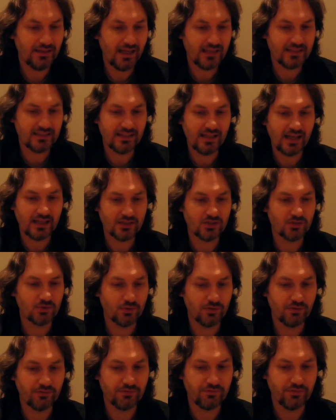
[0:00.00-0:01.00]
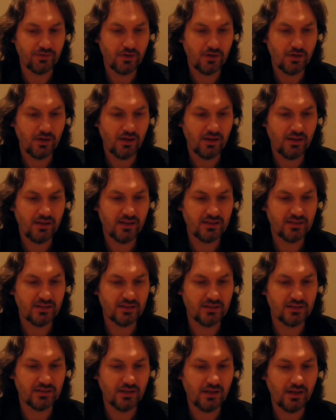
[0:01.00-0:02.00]
it's that sort of this
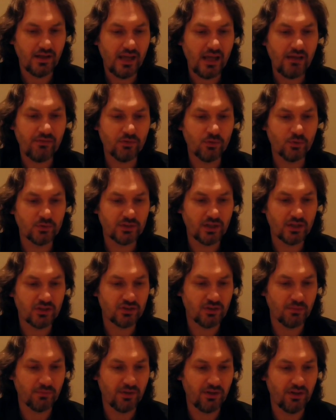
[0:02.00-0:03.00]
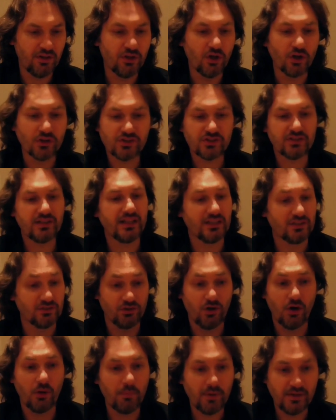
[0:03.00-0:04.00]
is even though it's got something nuts like
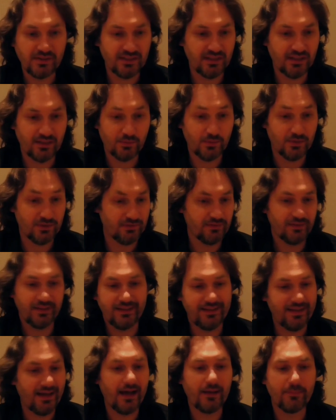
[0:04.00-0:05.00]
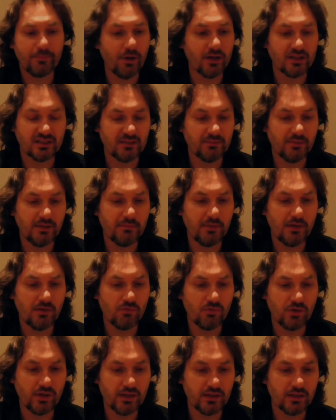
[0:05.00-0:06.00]
zombies in it, which can't possibly be
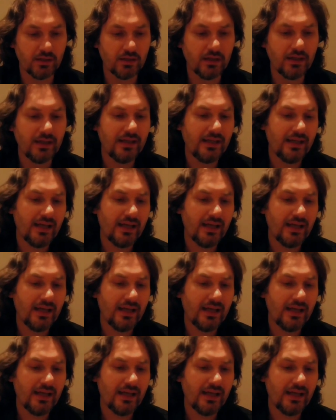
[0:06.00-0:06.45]
real,